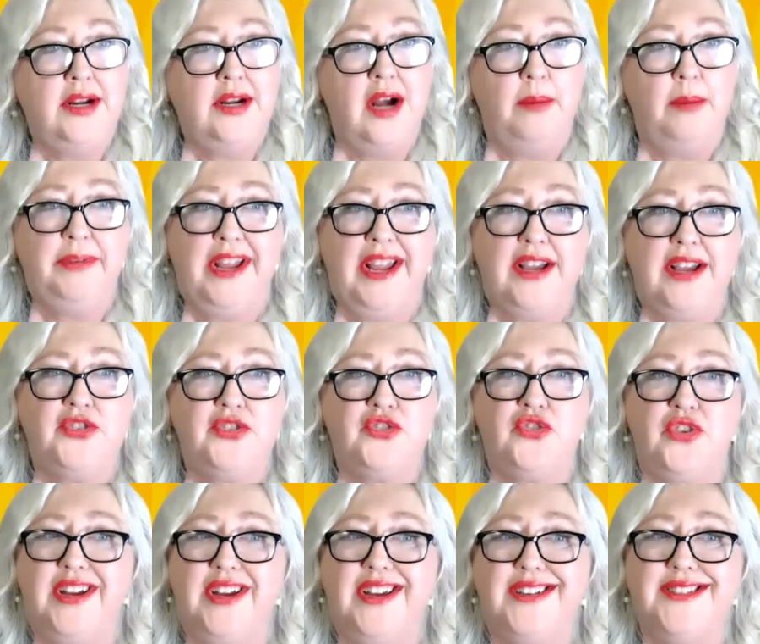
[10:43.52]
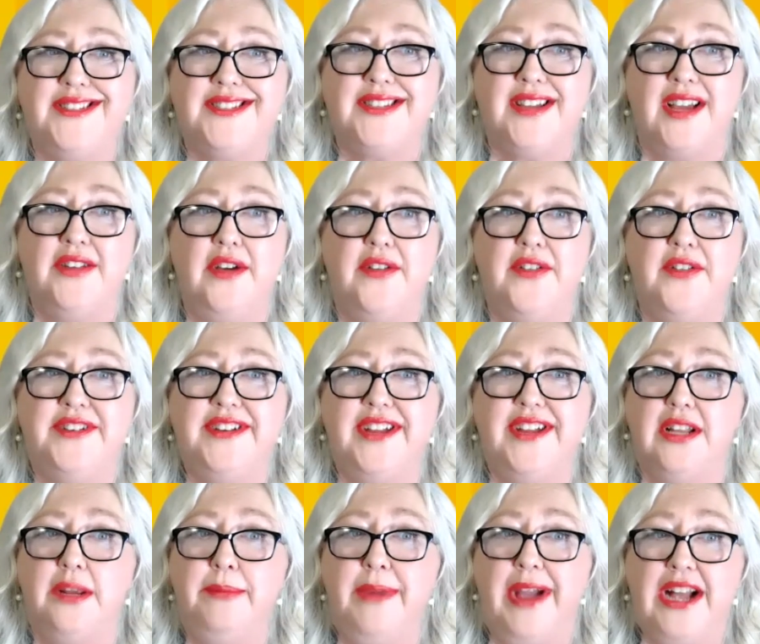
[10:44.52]
Cupcakes, Trinkets, and Other
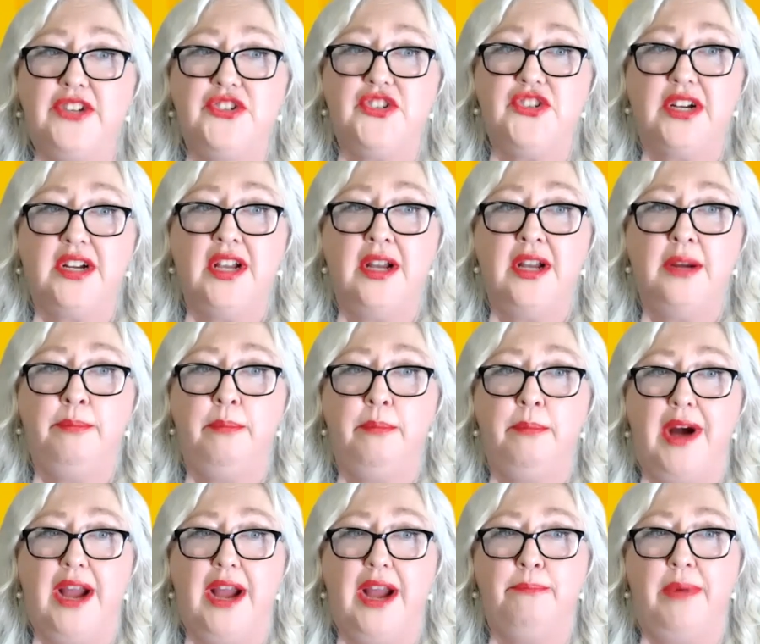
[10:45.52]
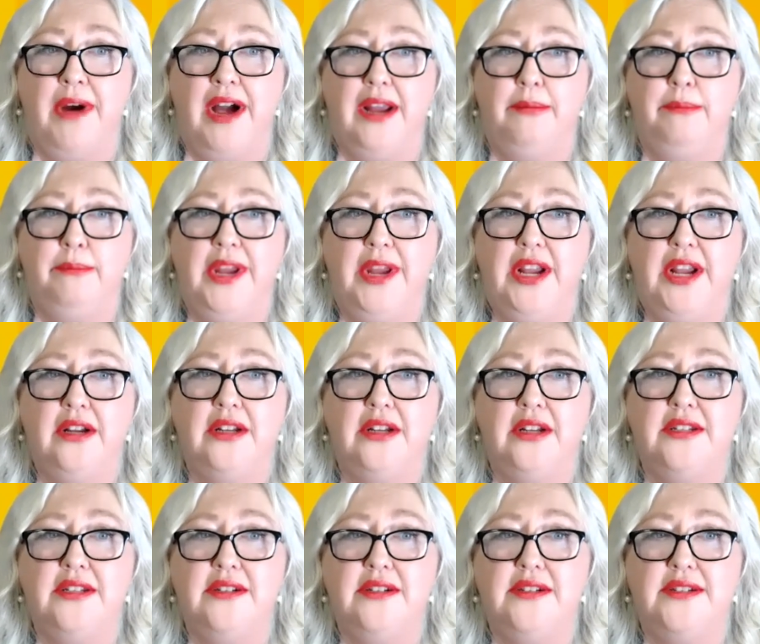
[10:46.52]
Deadly Magic by
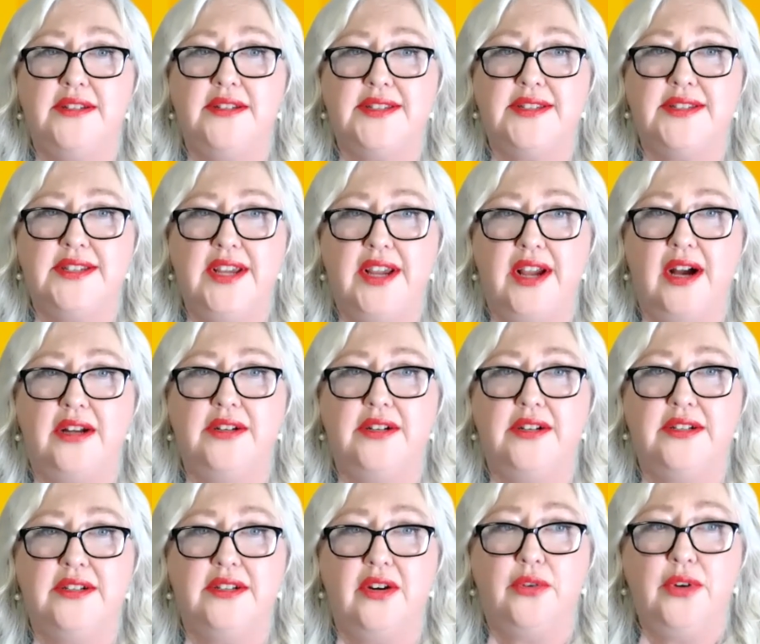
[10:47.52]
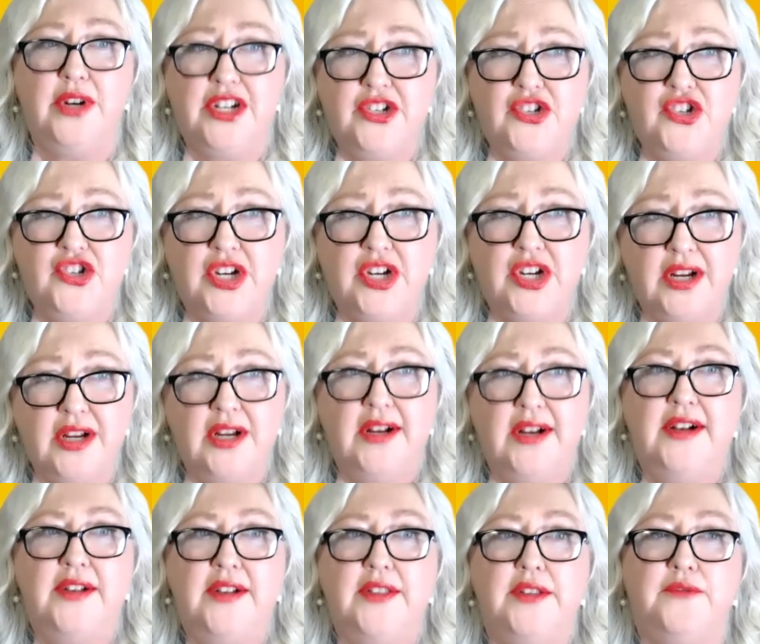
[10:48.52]
Meghan, Ciana, Doidge.
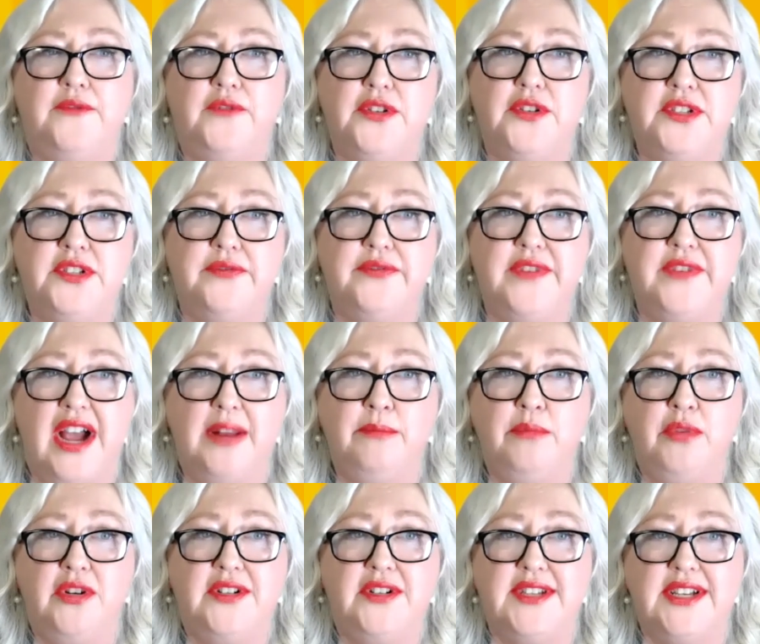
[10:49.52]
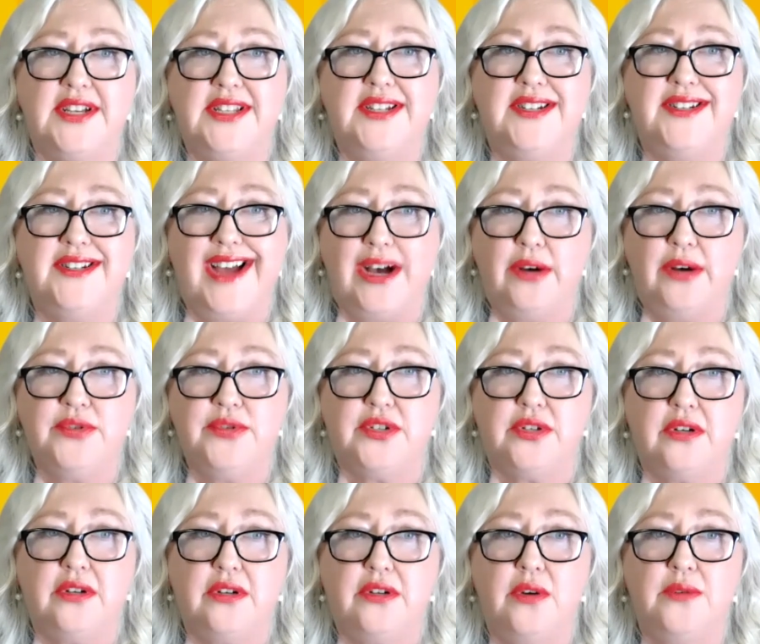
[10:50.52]
The first of 9 books in the
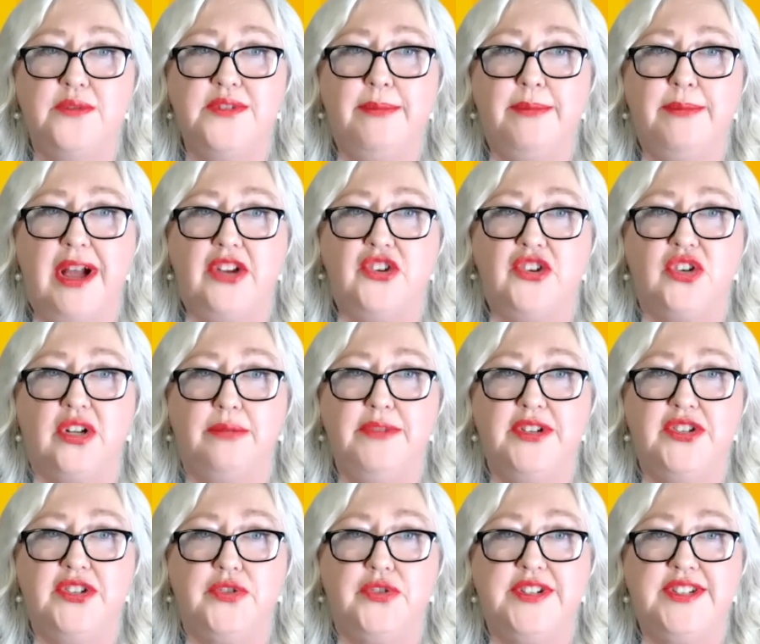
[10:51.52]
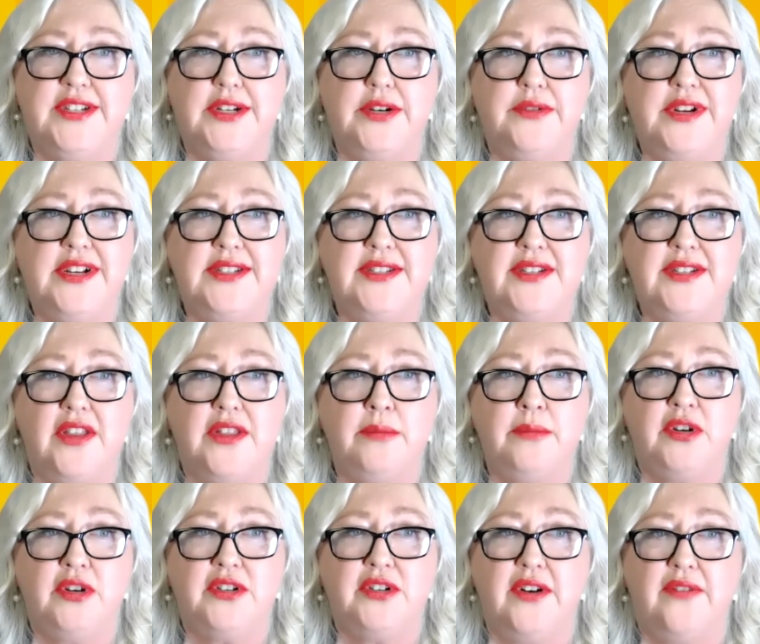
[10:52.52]
Dowser Cozy Magical Mystery series. The other
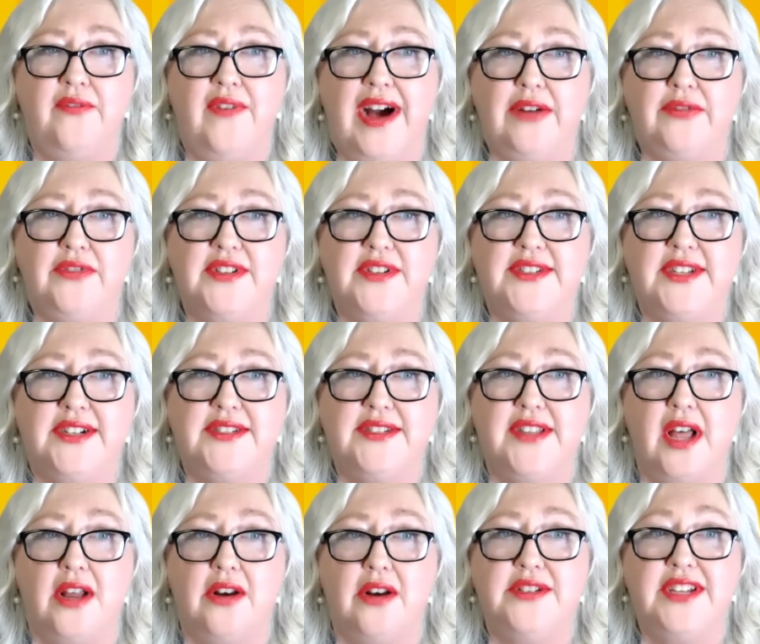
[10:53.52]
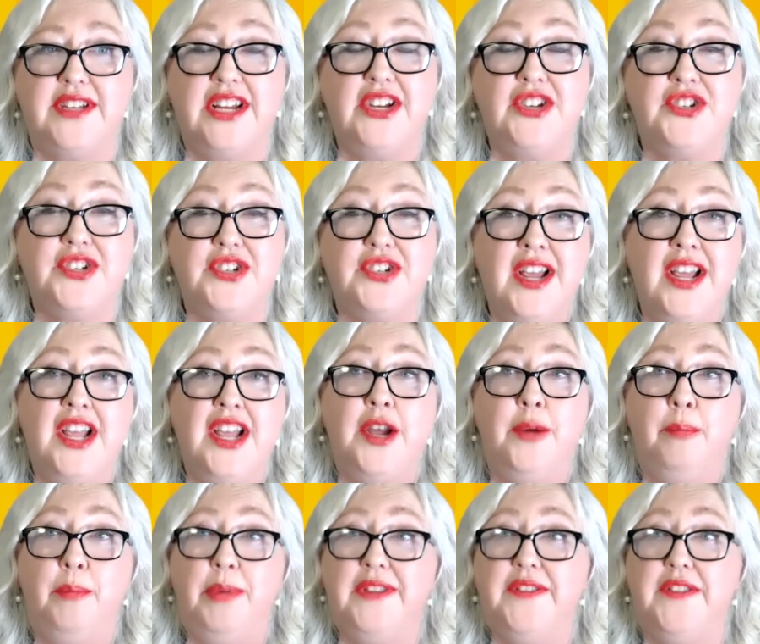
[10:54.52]
books are $5 to $6 each,
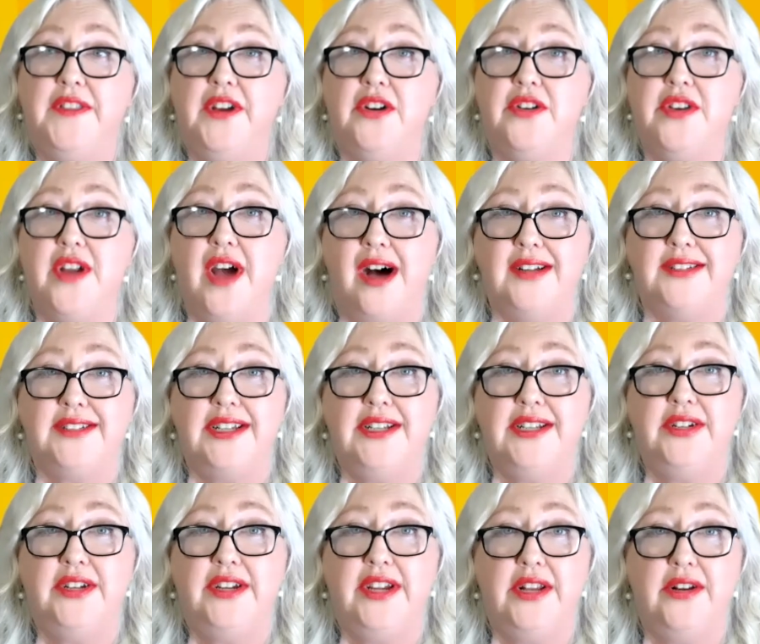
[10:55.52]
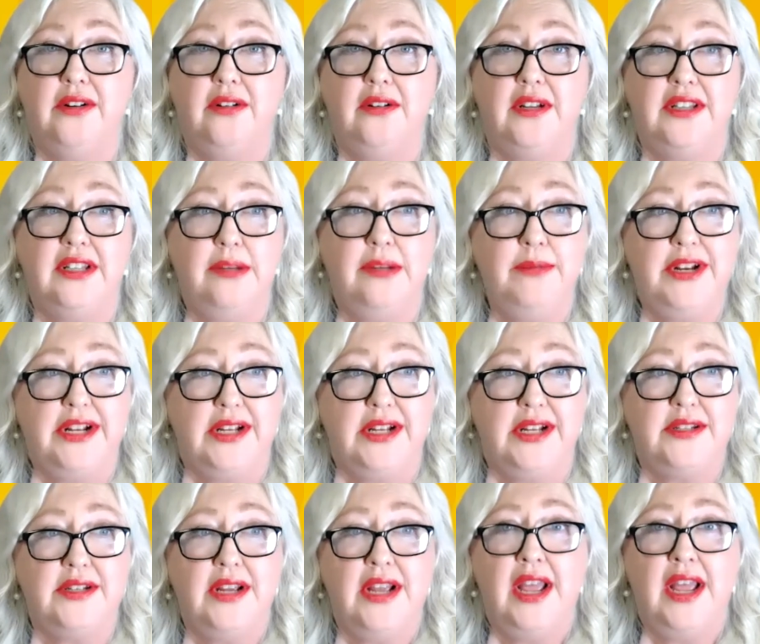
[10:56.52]
but they're not in Kindle
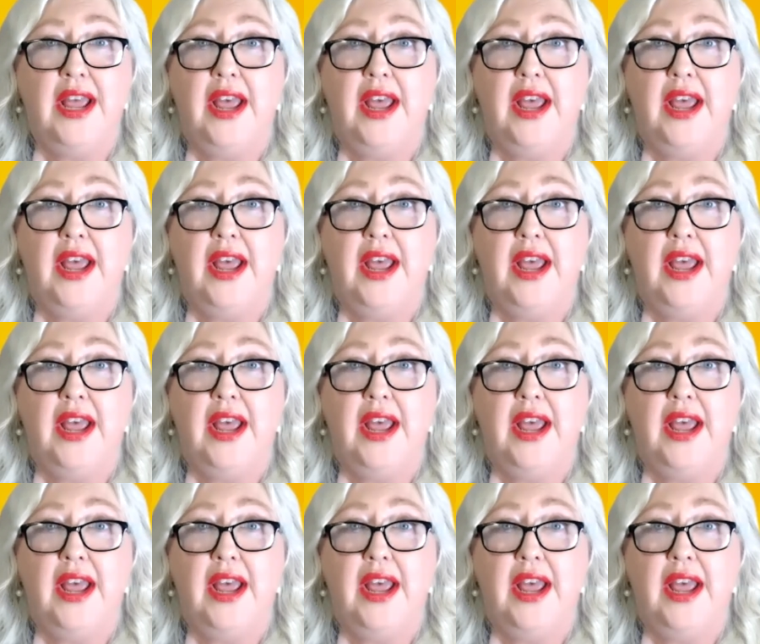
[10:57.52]
Unlimited.